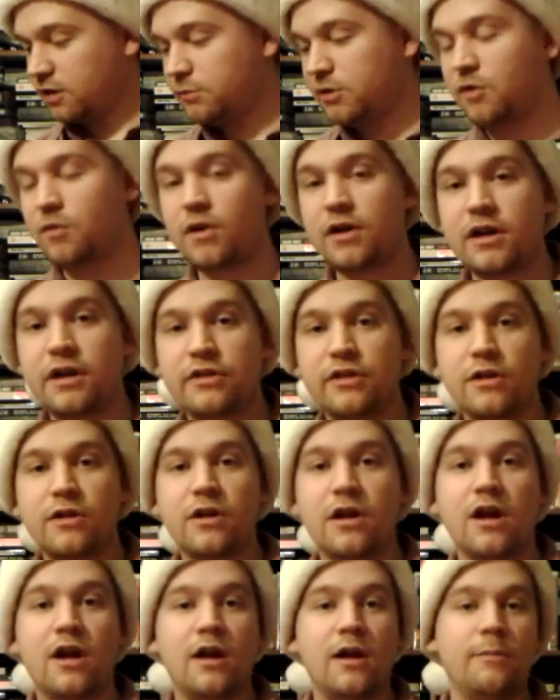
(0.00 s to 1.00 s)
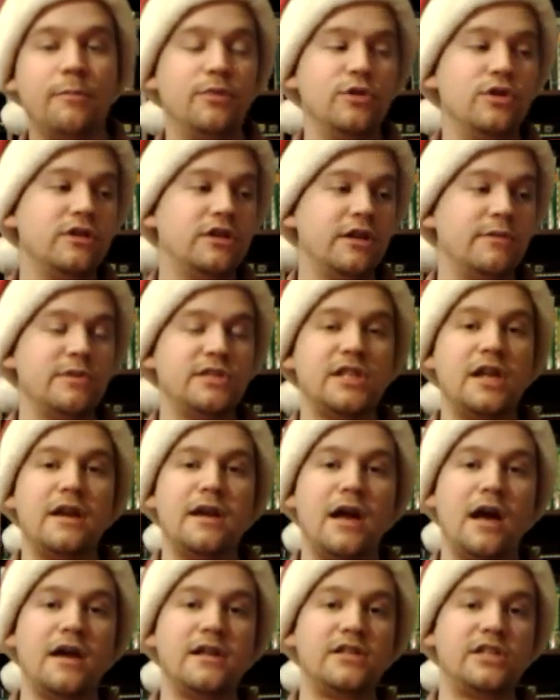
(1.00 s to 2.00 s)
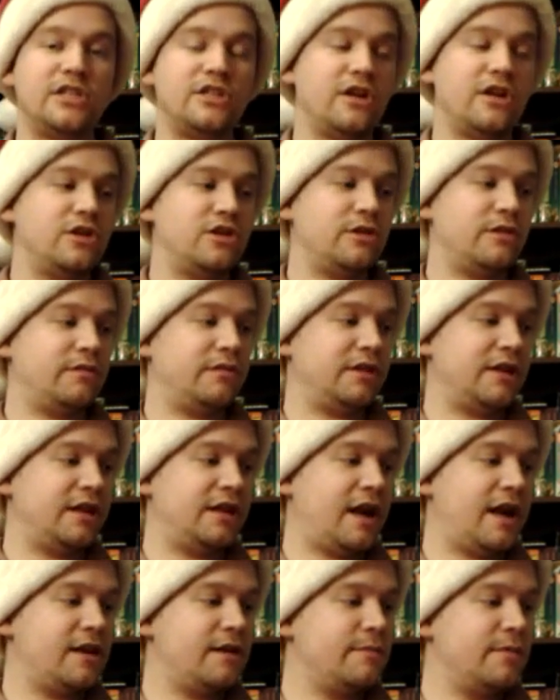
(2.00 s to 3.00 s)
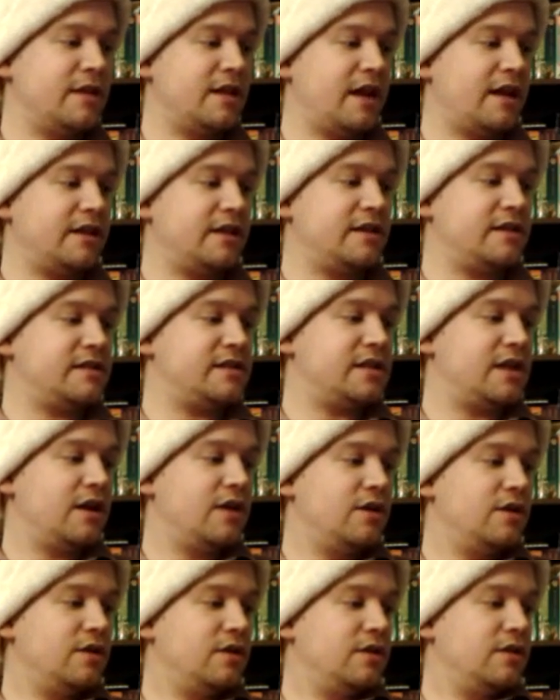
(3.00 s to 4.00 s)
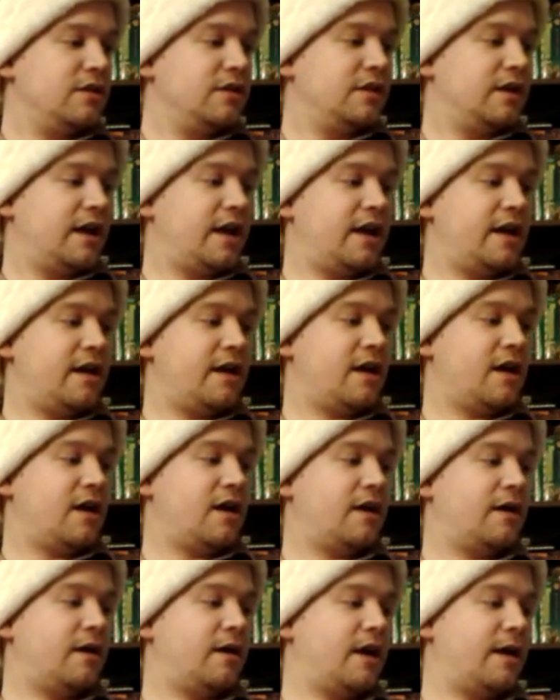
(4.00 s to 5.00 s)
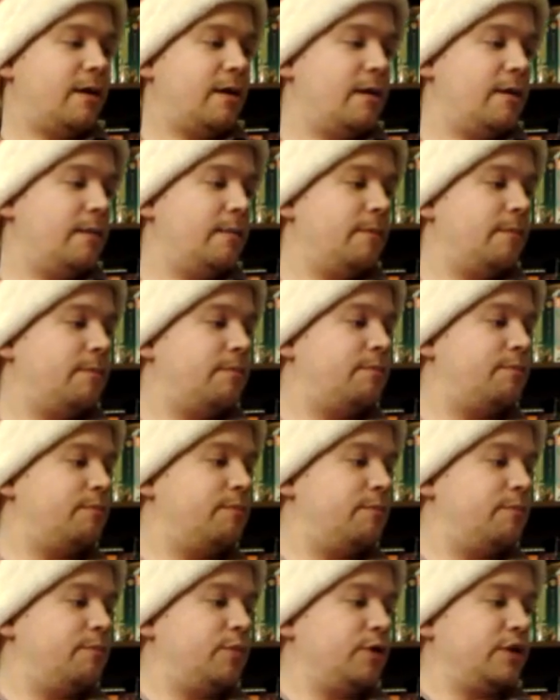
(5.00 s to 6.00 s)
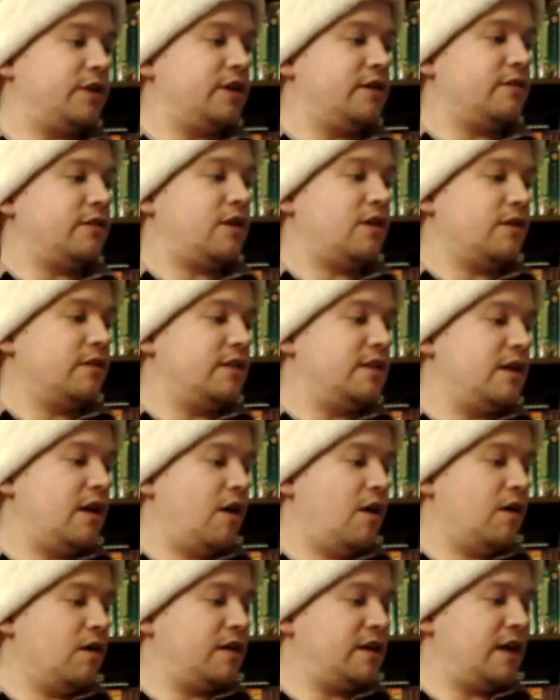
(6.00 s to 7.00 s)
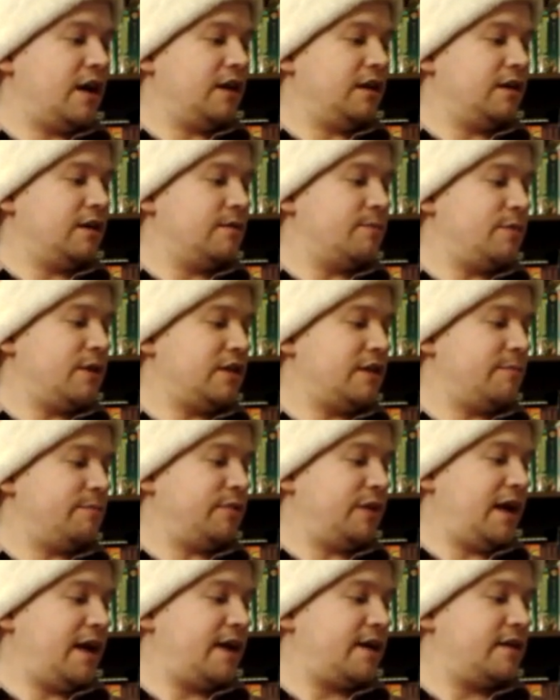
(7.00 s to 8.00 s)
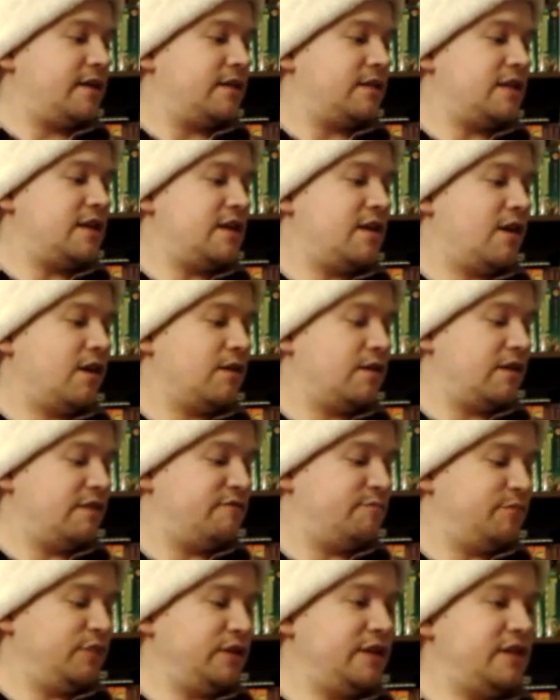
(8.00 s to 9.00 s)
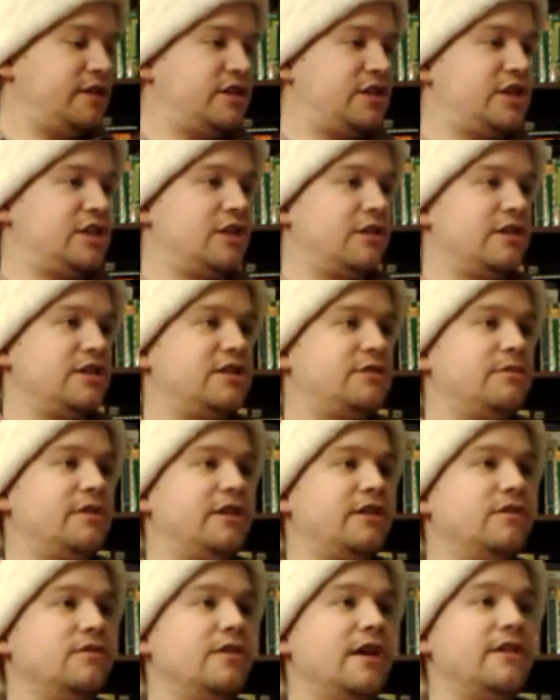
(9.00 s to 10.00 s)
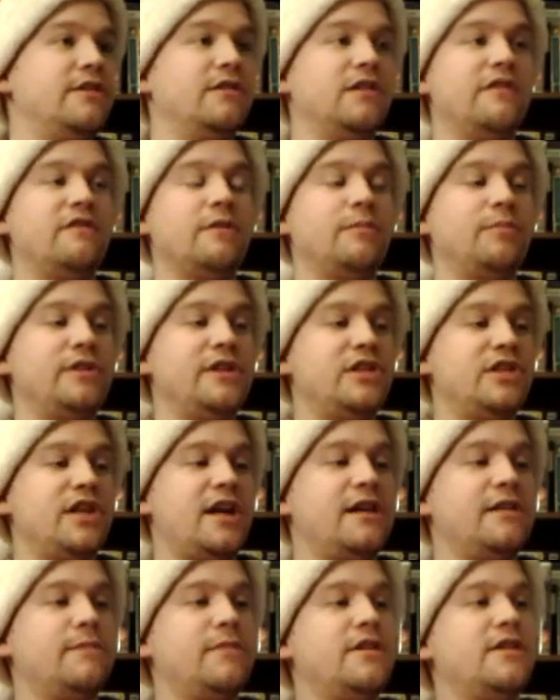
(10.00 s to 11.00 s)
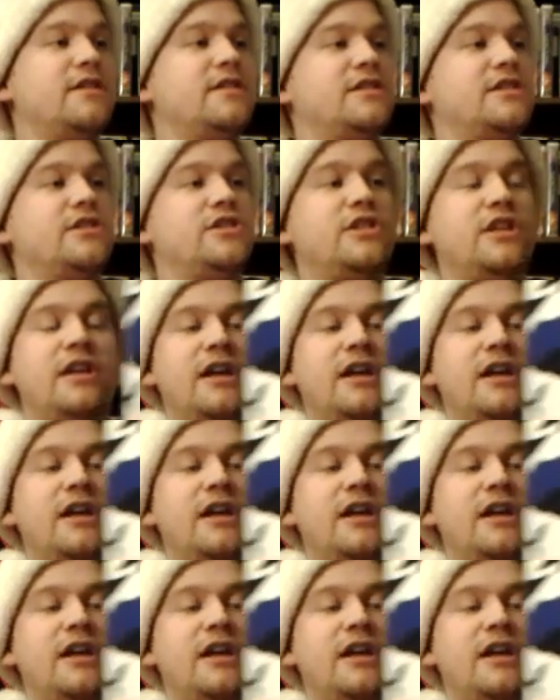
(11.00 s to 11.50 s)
get me one other uh, book that was a non-Star Trek related item, and that is a uh, book here called All Color, but the Black, The Art of Bleach. So this is really cool. I do love the Bleach anime, and so she